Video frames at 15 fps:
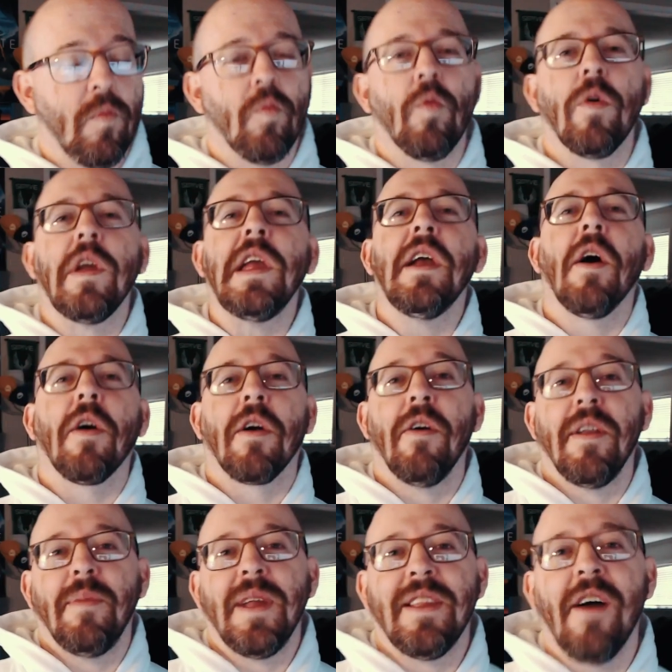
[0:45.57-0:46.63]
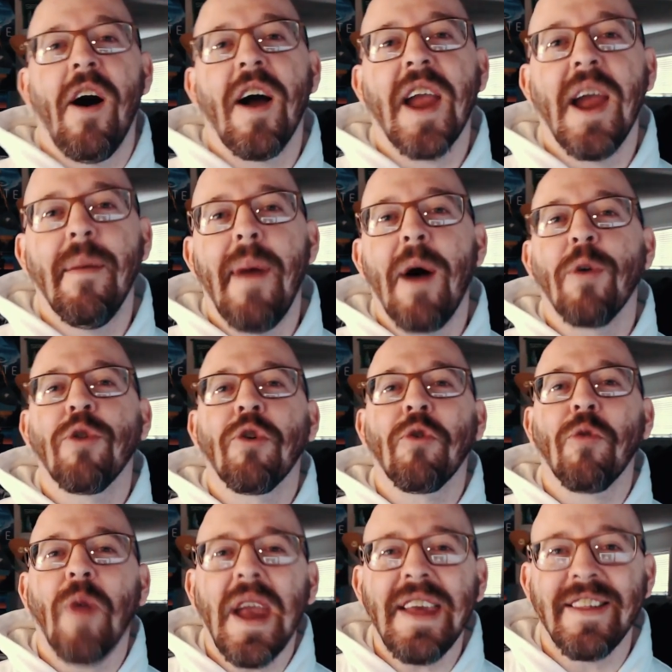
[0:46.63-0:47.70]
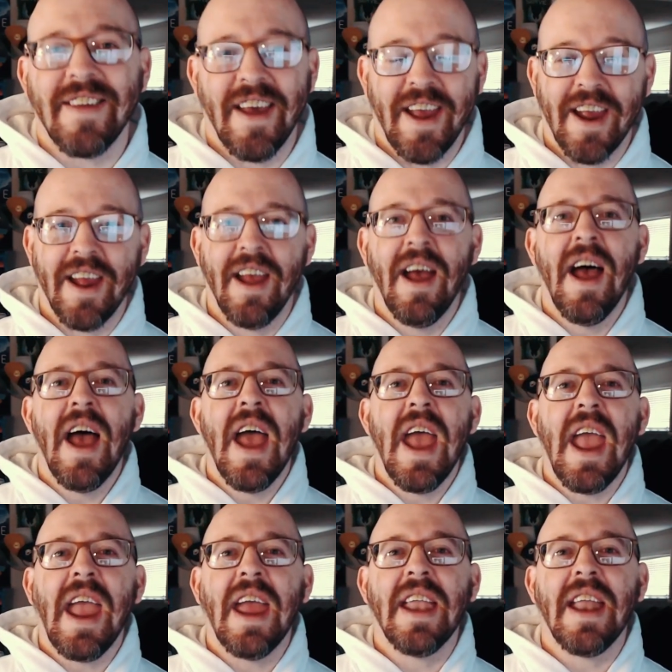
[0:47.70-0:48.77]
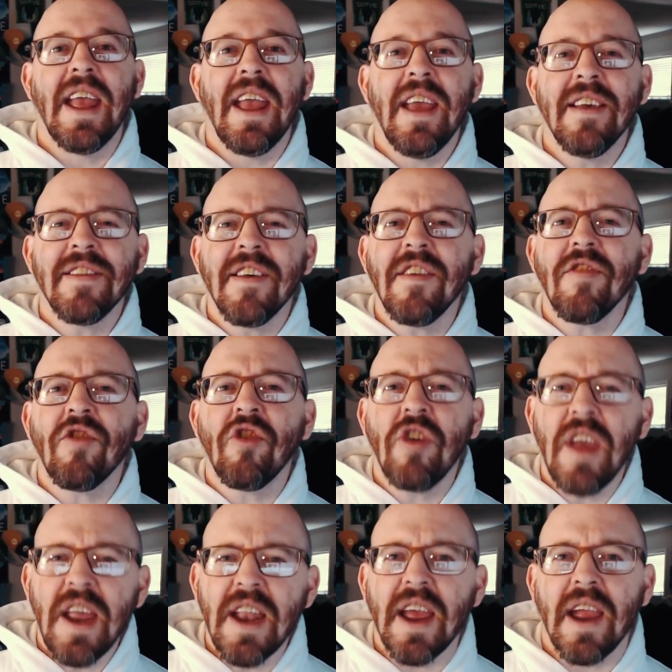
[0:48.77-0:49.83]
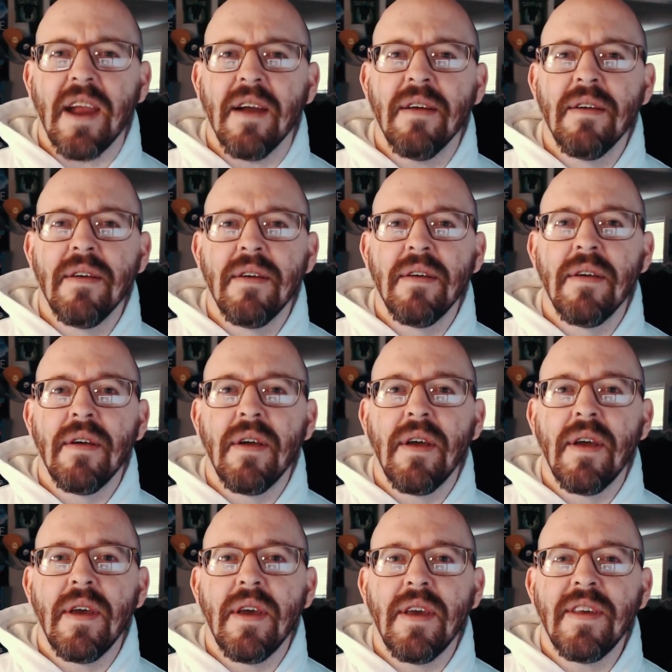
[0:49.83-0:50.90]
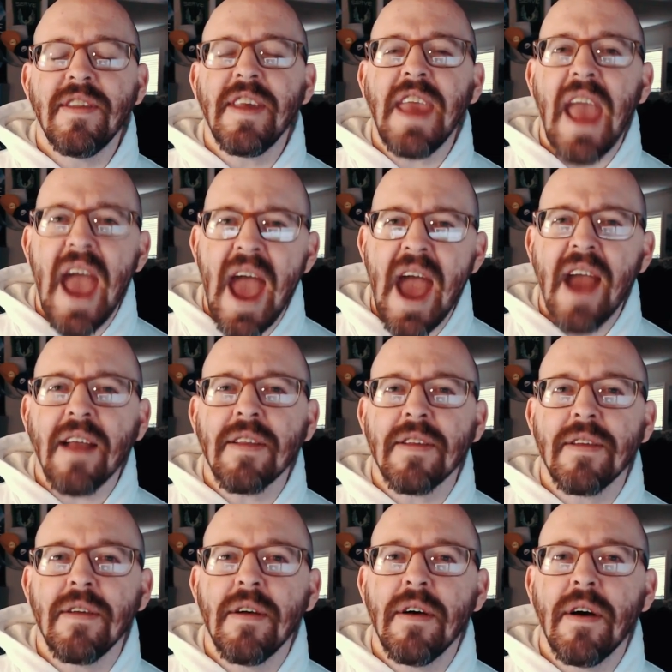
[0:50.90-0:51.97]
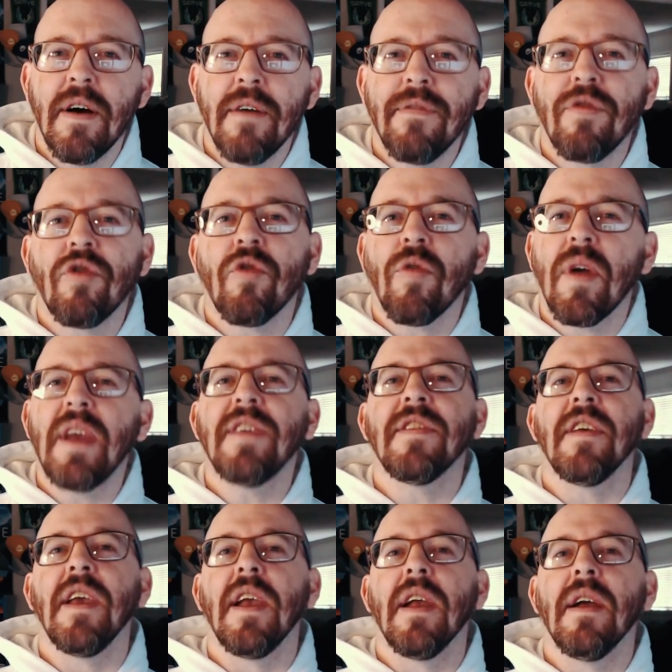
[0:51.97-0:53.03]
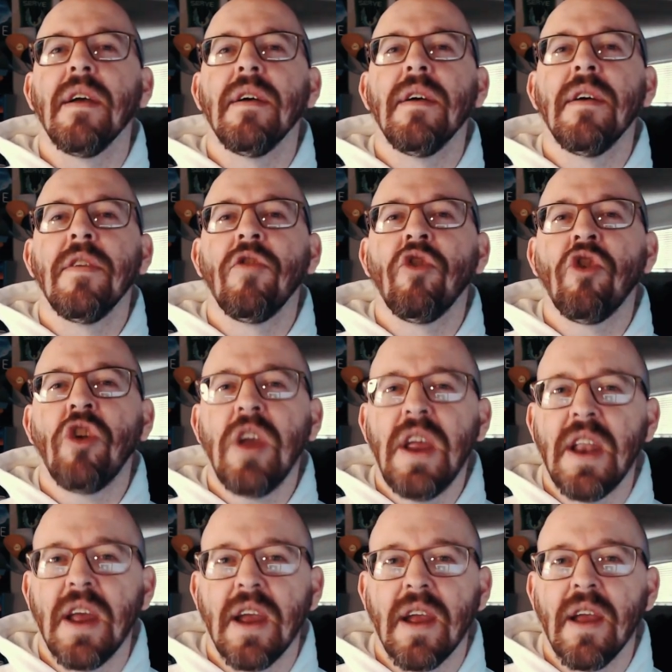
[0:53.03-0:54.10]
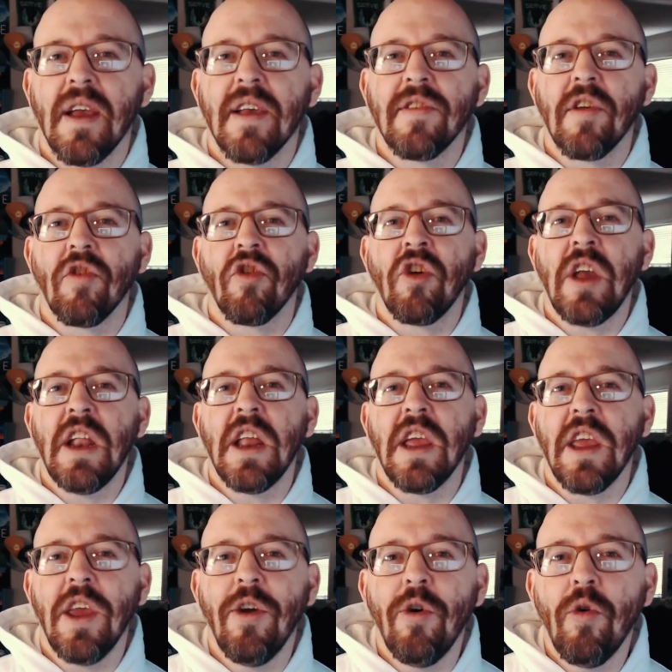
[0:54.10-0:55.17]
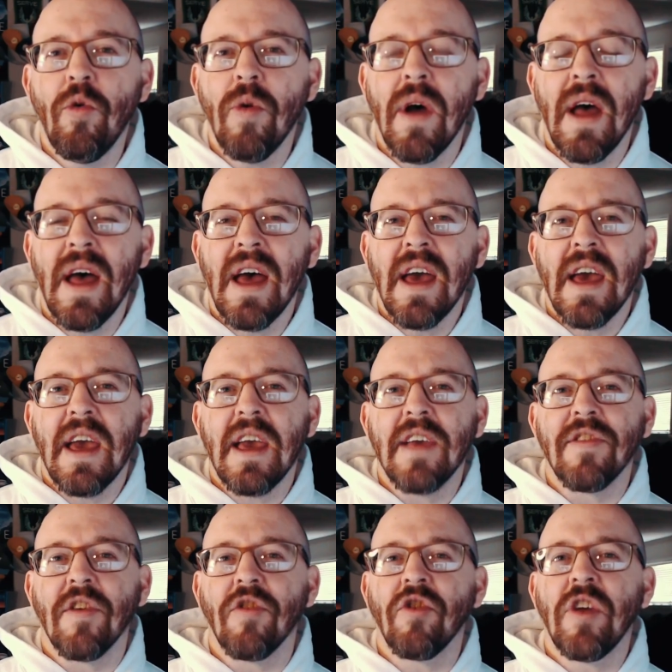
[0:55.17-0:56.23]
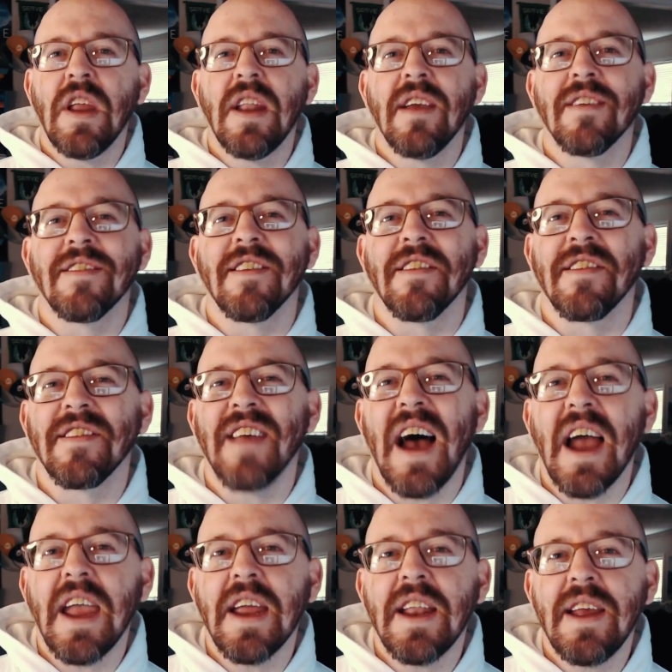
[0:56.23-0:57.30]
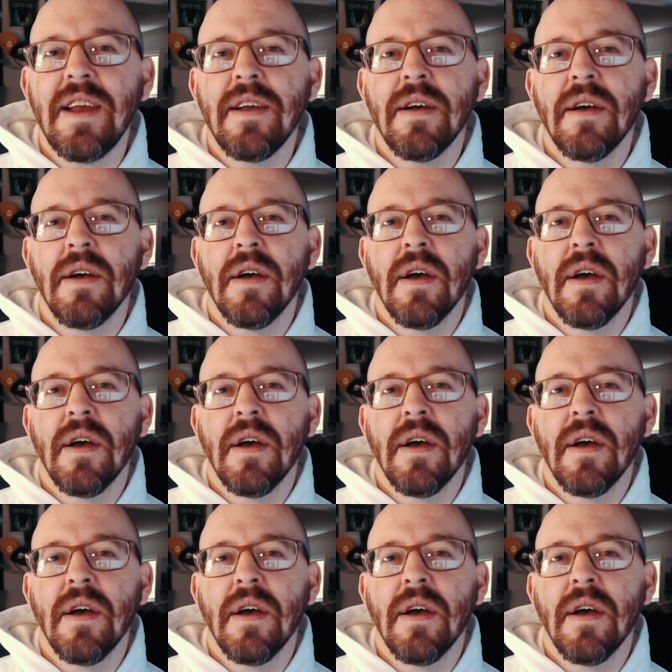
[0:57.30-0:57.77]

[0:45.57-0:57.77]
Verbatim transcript: We are going to be talking about tracing, and is it cheating? Is the act of tracing cheating? Is it cheating you? Is it cheating society?